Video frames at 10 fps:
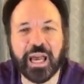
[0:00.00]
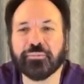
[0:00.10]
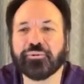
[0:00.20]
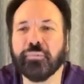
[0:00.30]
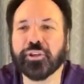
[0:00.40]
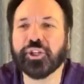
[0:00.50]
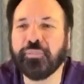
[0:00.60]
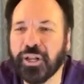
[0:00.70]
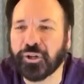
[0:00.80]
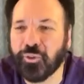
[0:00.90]
It comes from the
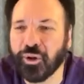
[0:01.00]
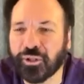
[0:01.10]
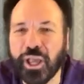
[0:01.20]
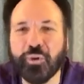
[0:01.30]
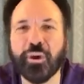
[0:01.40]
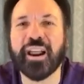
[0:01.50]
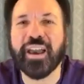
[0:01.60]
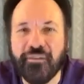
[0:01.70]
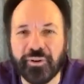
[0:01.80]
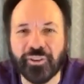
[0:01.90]
spirit world
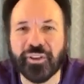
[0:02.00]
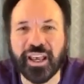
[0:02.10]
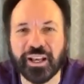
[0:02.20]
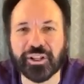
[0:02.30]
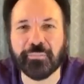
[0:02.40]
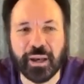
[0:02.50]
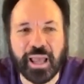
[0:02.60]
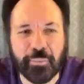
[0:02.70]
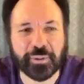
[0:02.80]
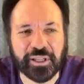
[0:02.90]
where everything is
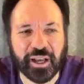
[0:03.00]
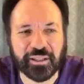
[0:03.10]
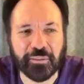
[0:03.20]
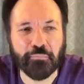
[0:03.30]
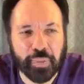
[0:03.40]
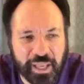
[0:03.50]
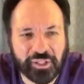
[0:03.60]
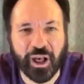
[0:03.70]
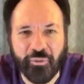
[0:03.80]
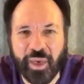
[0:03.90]
about appetite.
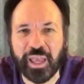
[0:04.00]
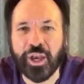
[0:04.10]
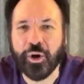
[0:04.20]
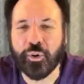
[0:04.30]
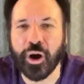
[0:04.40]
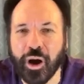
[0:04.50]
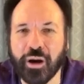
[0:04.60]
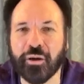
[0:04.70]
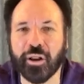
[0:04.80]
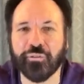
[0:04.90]
Blessed are they who
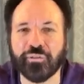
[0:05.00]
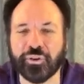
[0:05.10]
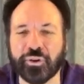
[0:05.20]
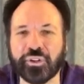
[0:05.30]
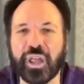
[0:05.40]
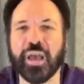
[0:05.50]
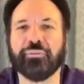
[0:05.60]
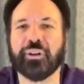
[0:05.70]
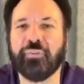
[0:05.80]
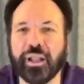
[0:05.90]
hunger and thirst
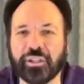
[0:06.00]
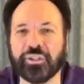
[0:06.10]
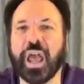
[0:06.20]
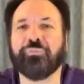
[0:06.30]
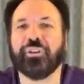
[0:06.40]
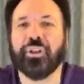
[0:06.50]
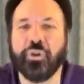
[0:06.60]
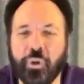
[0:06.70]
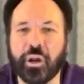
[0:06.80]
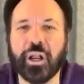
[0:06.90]
after righteousness, after
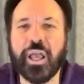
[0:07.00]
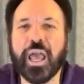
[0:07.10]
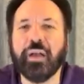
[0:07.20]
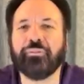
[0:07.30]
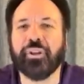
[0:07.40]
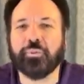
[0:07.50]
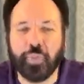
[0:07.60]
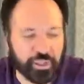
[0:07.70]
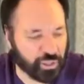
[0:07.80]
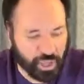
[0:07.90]
the Lord, after His